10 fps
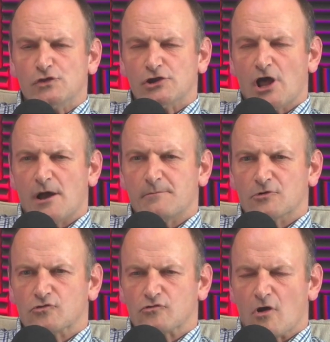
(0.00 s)
that
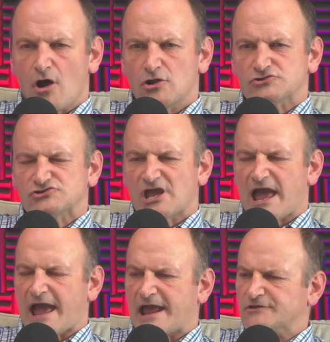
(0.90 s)
Grant
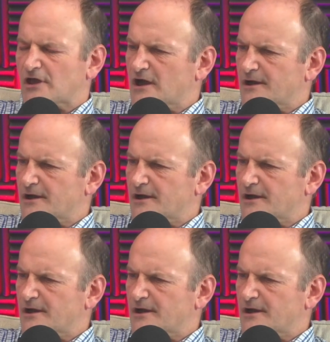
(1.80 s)
and